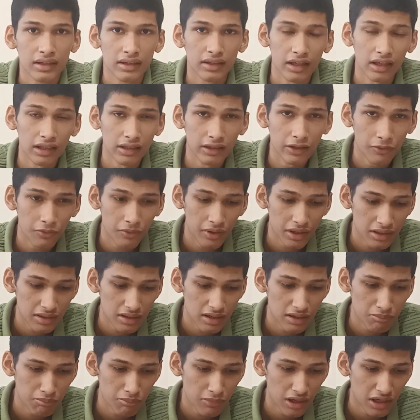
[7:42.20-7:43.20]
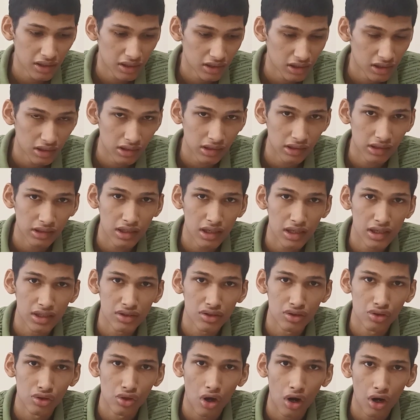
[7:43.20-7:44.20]
Tell the vet that my turtle
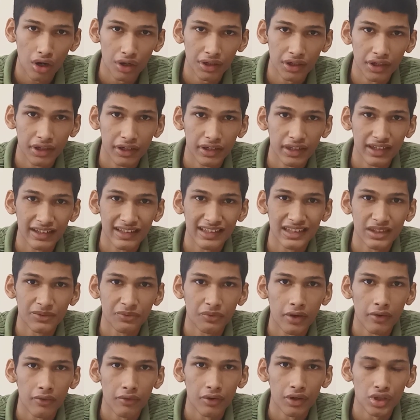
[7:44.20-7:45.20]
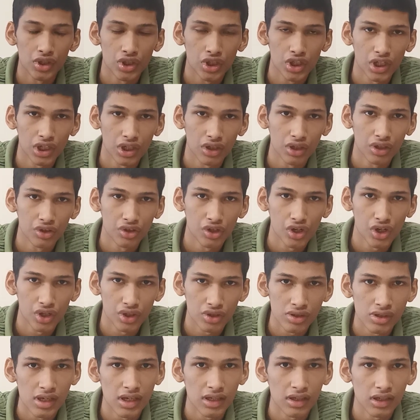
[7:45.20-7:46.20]
is not eating his favorite
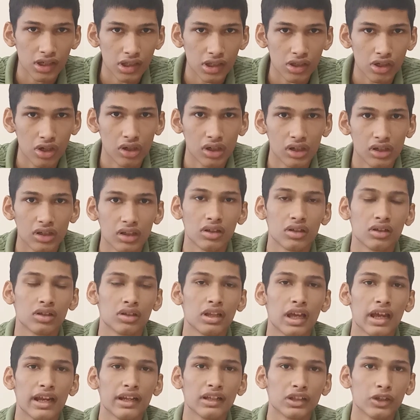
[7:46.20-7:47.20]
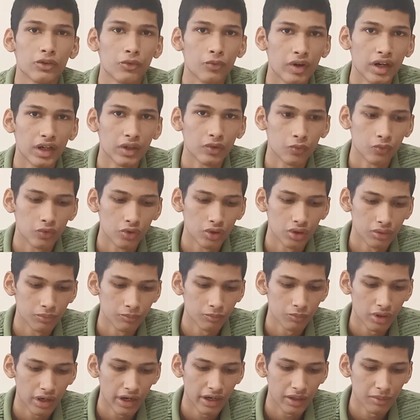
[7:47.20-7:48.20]
treats, and the vet
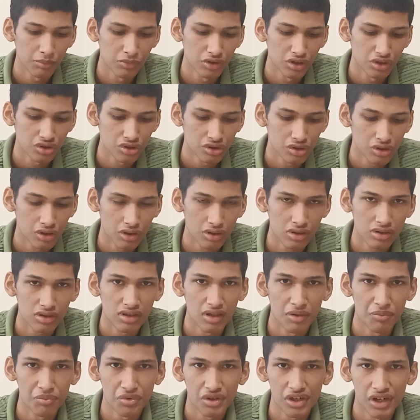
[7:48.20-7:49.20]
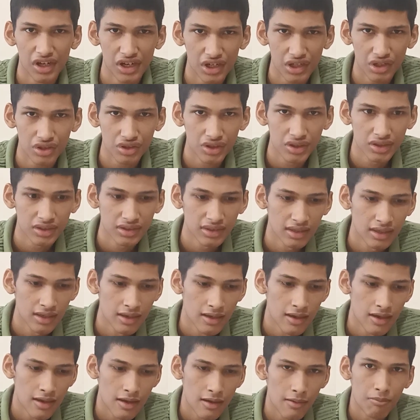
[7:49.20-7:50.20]
would administer some tests.
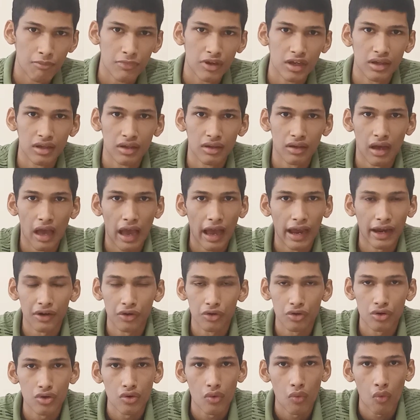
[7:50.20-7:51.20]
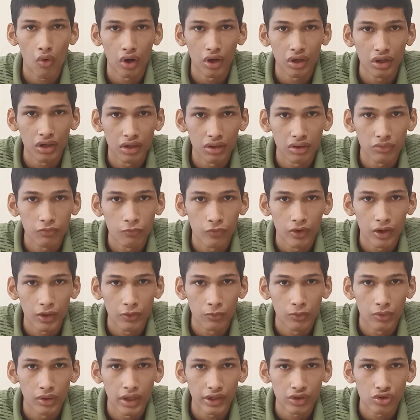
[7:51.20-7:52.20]
I don't know what the
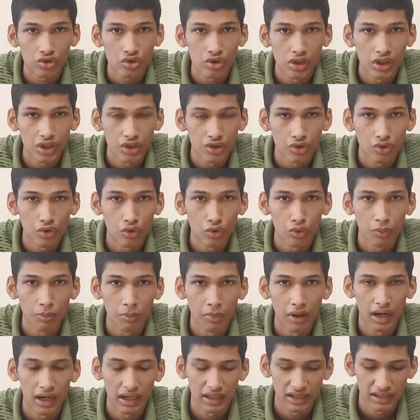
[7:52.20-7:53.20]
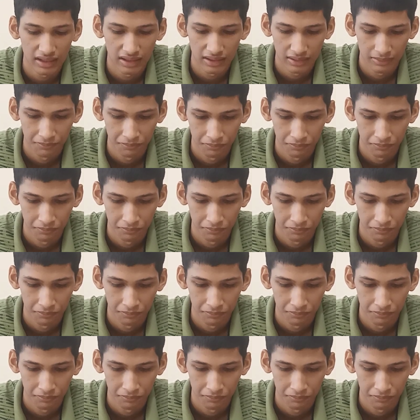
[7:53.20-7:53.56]
vet would actually do, but